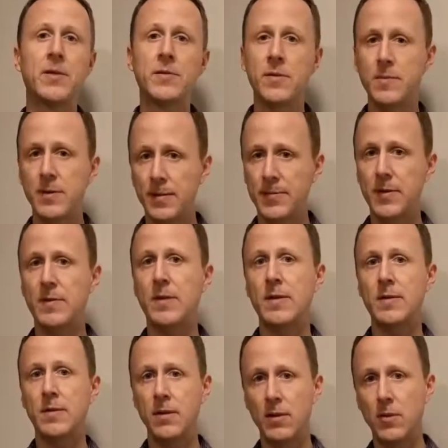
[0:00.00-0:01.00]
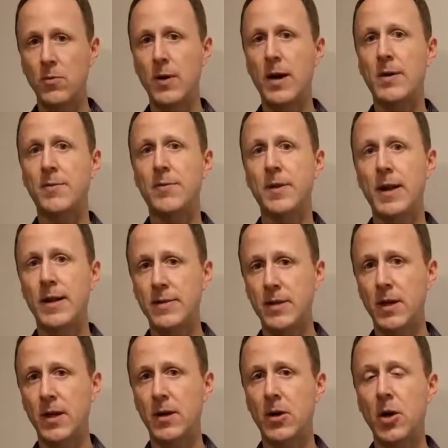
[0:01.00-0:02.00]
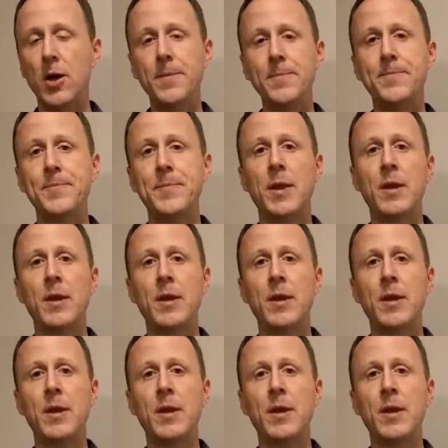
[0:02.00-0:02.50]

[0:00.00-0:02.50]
Sometimes it takes a little while for that to kick on,